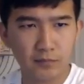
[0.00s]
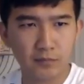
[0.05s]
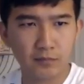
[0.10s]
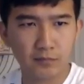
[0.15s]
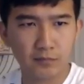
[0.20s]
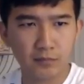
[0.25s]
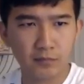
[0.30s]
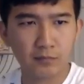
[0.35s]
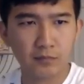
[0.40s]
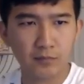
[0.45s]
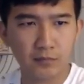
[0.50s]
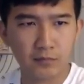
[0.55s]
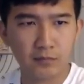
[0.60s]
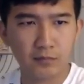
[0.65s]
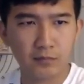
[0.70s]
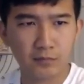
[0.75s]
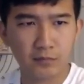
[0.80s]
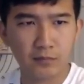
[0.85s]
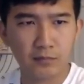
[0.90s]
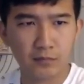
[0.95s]

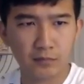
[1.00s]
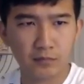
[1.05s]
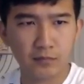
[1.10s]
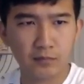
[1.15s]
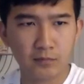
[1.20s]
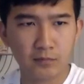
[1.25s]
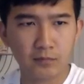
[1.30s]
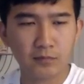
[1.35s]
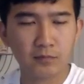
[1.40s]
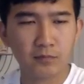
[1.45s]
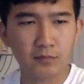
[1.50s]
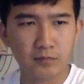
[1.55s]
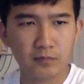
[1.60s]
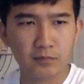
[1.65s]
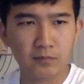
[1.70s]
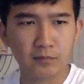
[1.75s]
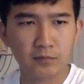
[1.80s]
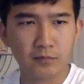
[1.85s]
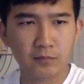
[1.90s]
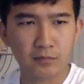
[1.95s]

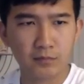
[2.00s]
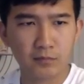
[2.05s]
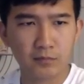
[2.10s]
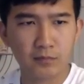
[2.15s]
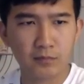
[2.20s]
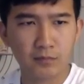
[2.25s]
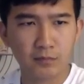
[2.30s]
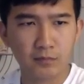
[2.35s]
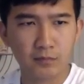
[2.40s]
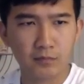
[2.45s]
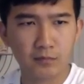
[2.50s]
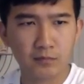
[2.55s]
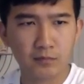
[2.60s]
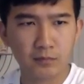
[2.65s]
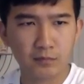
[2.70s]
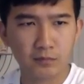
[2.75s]
The person shown says nothing.